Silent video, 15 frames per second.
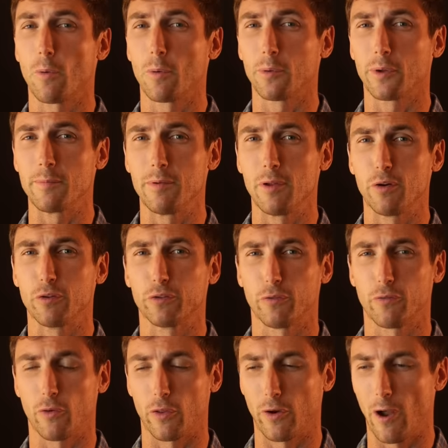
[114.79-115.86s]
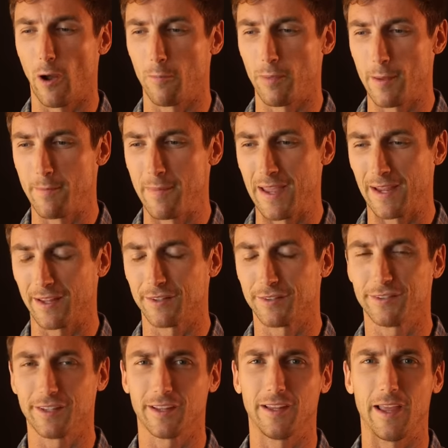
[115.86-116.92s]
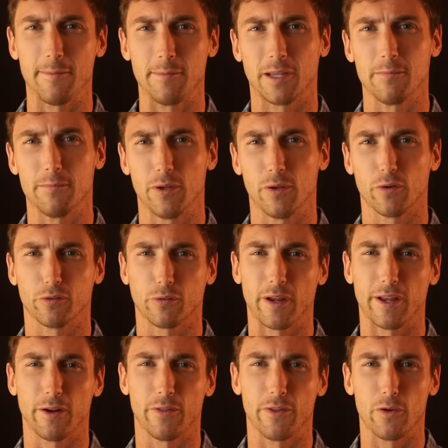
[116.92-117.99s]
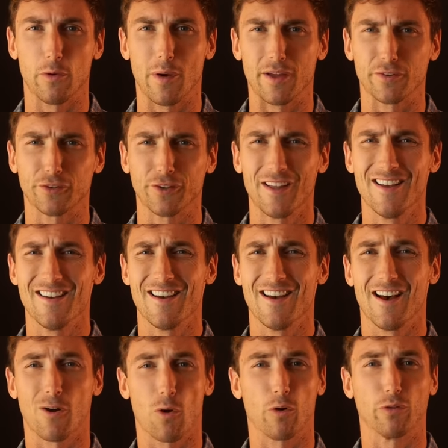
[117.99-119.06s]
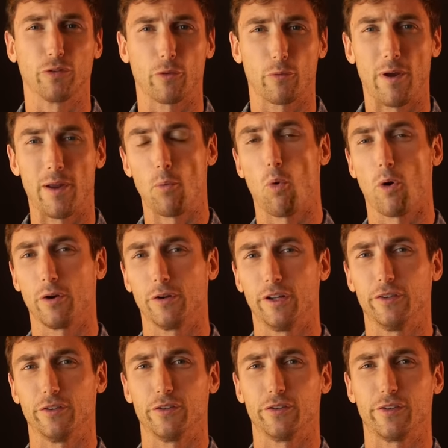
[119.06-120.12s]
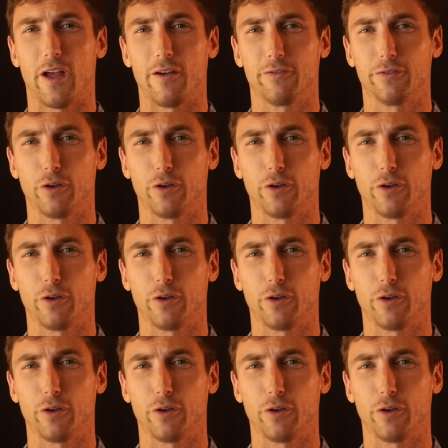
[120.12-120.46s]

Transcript: Orbital Computers for their help. They make sick gaming computers right here in the US. Uh, of course, the great warranties and stuff.